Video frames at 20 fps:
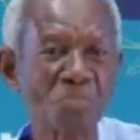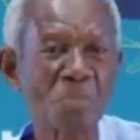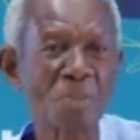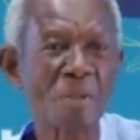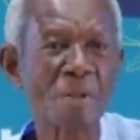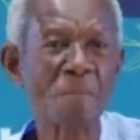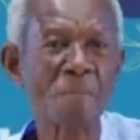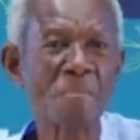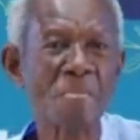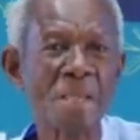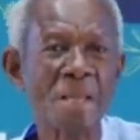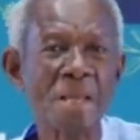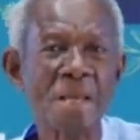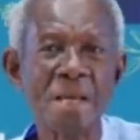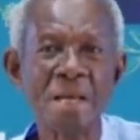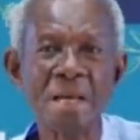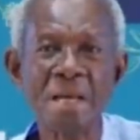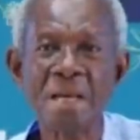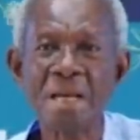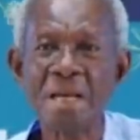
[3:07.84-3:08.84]

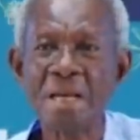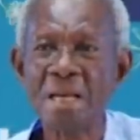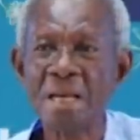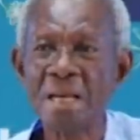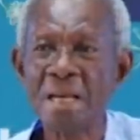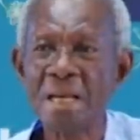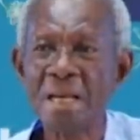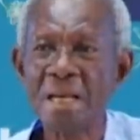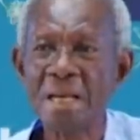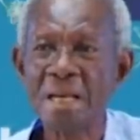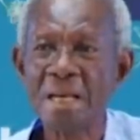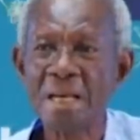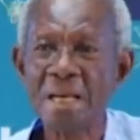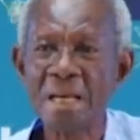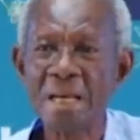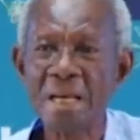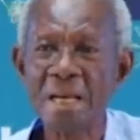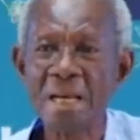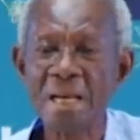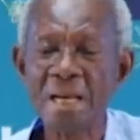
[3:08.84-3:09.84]

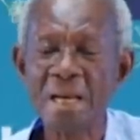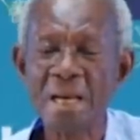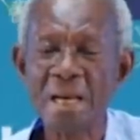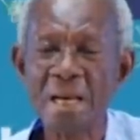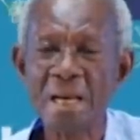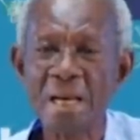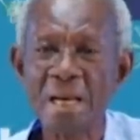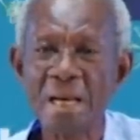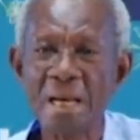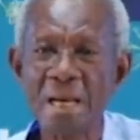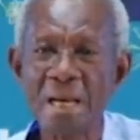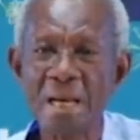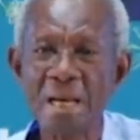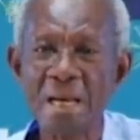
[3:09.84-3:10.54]
Nothing is said.